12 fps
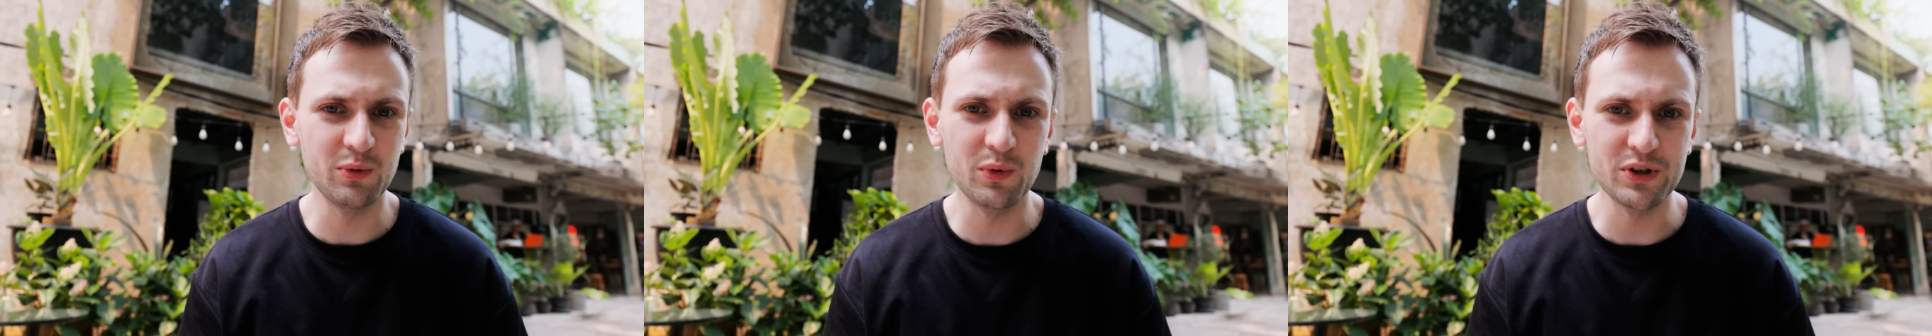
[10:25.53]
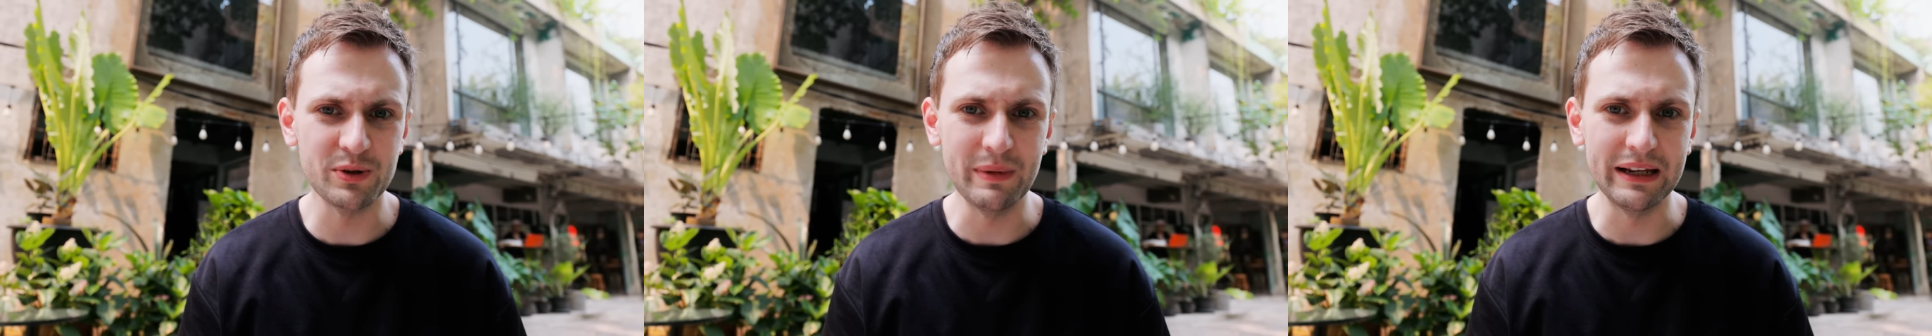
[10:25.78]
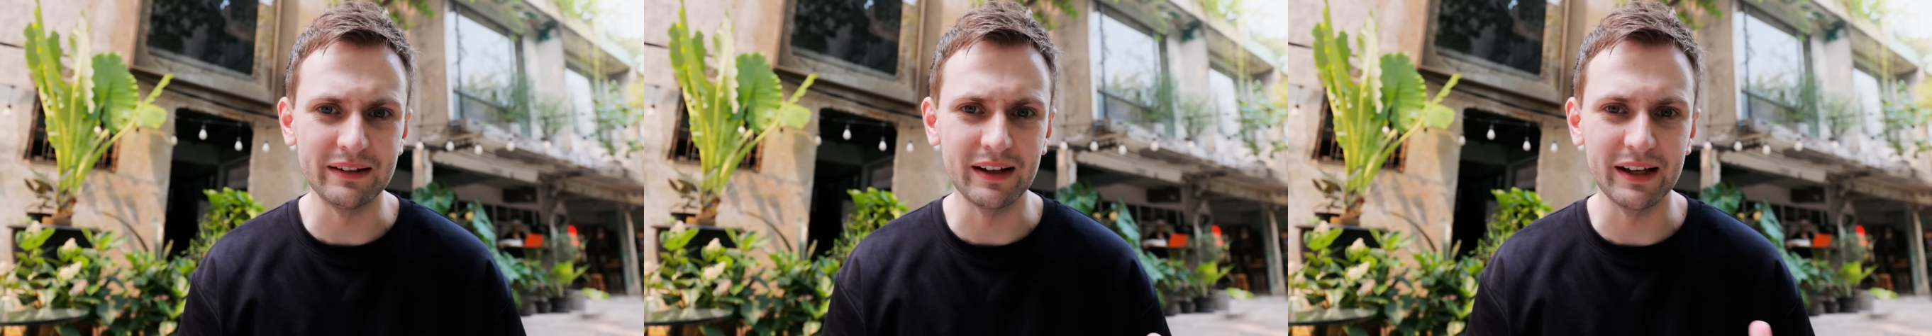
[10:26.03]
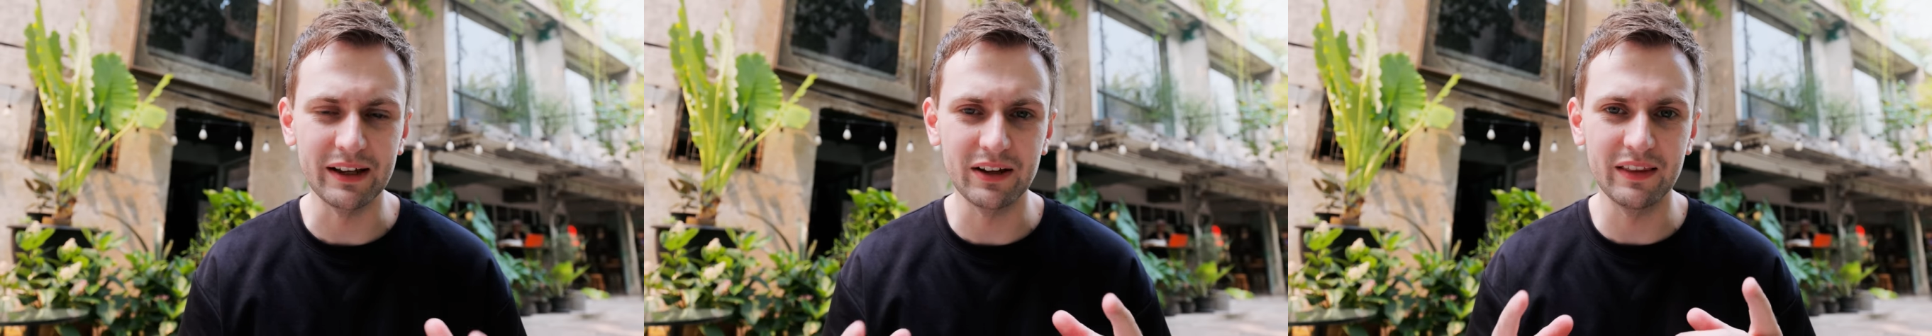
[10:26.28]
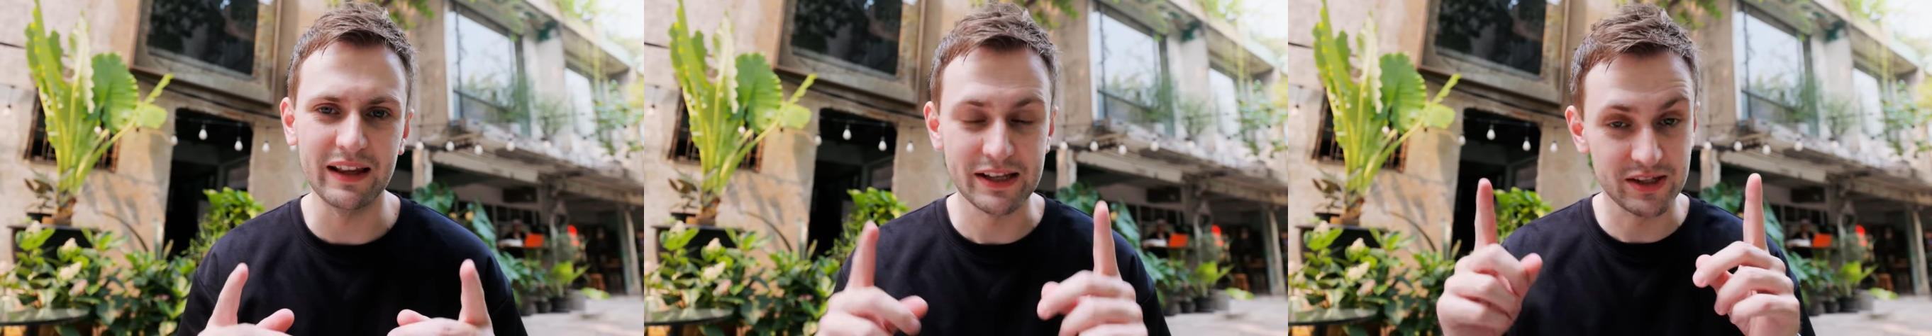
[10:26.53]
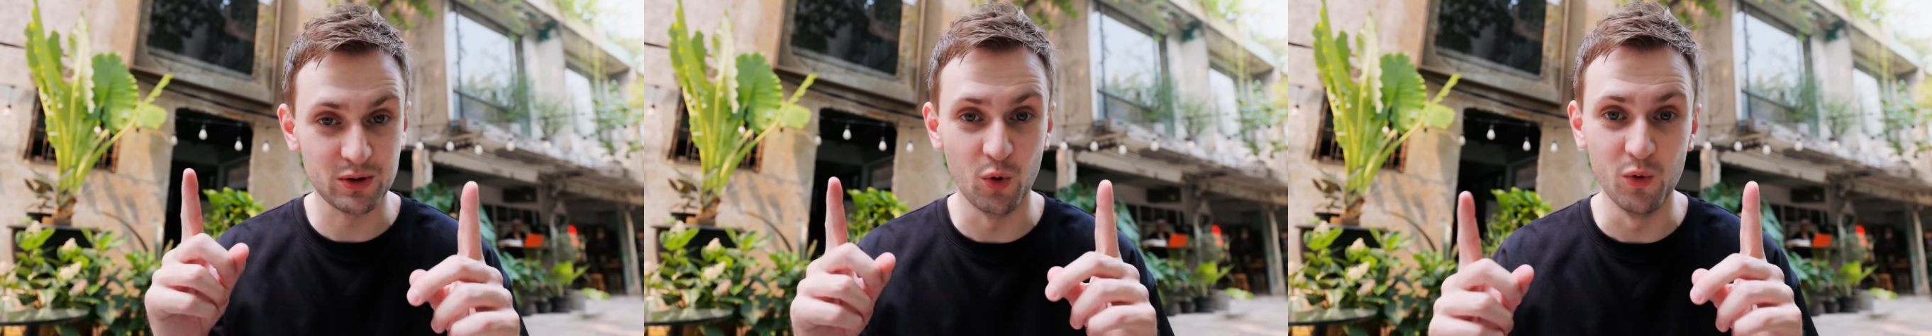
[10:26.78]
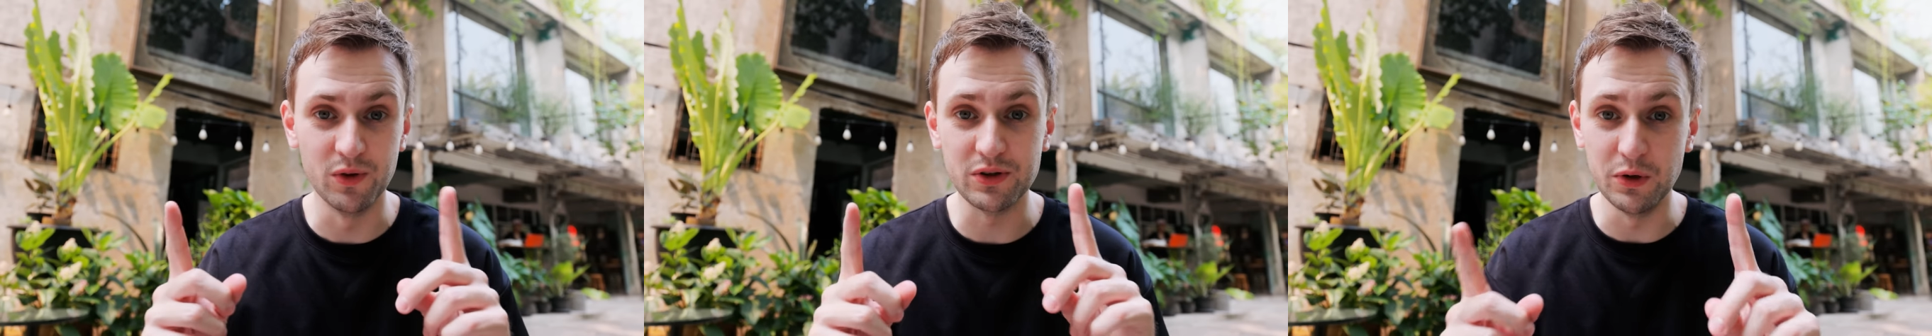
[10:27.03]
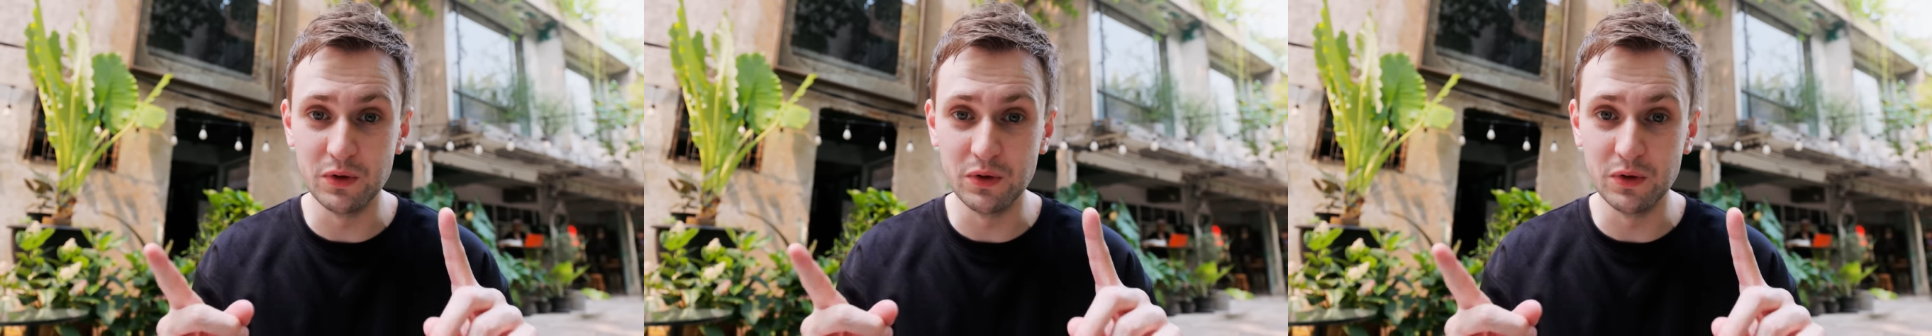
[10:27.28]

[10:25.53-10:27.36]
what do you mean? Like, that's all that's